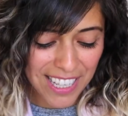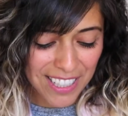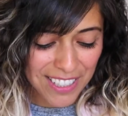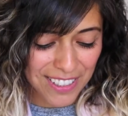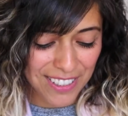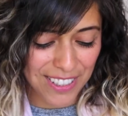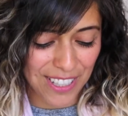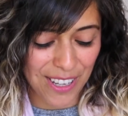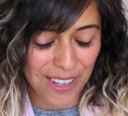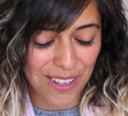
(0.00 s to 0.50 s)

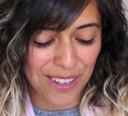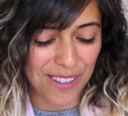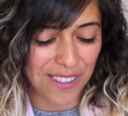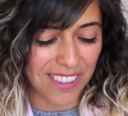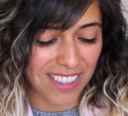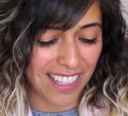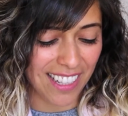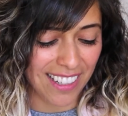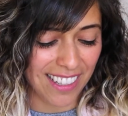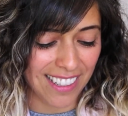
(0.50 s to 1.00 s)
So
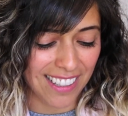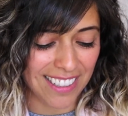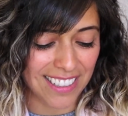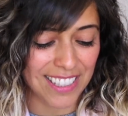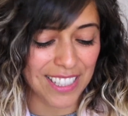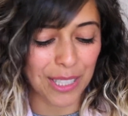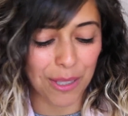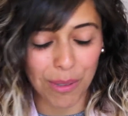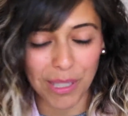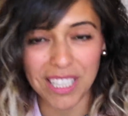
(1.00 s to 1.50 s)
there's
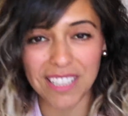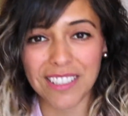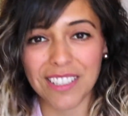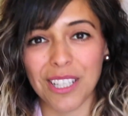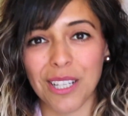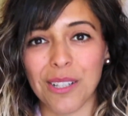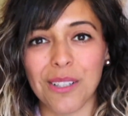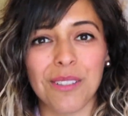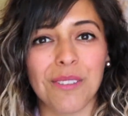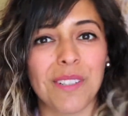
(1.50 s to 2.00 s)
the Queen's
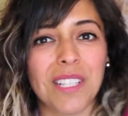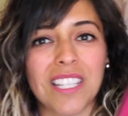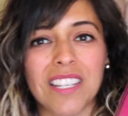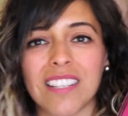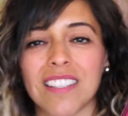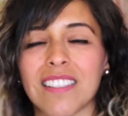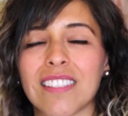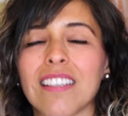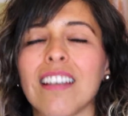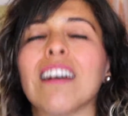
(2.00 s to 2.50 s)
Code, which
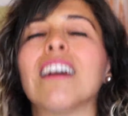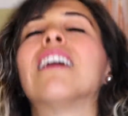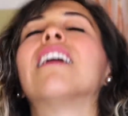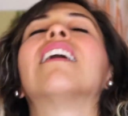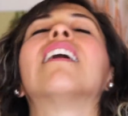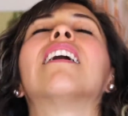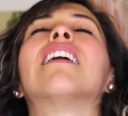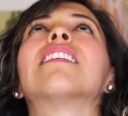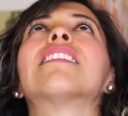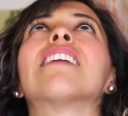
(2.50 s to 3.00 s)
is
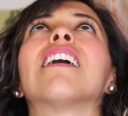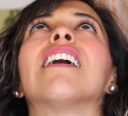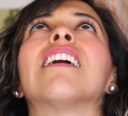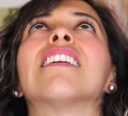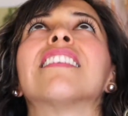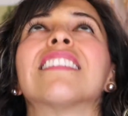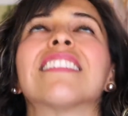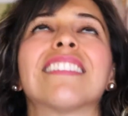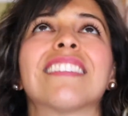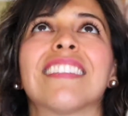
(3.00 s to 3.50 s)

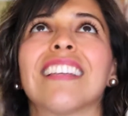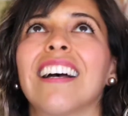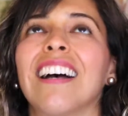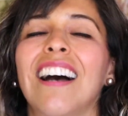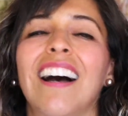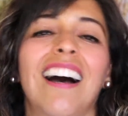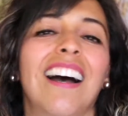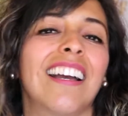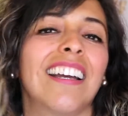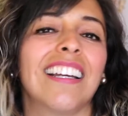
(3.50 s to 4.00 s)

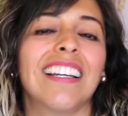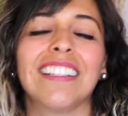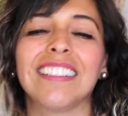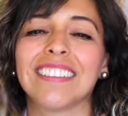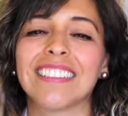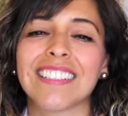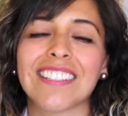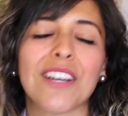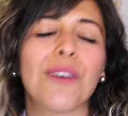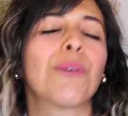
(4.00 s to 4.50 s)
I
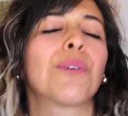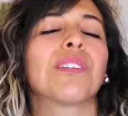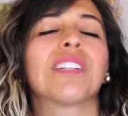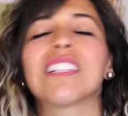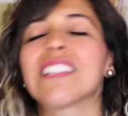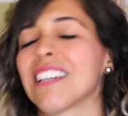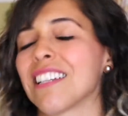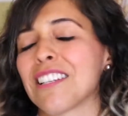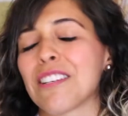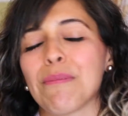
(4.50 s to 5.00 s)
totally
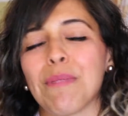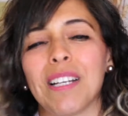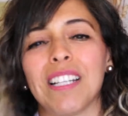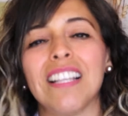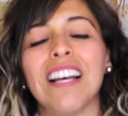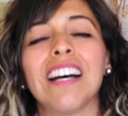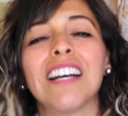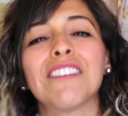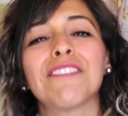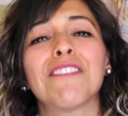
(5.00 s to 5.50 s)
changed my
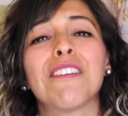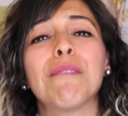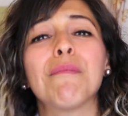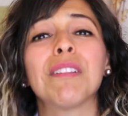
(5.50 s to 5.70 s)
life.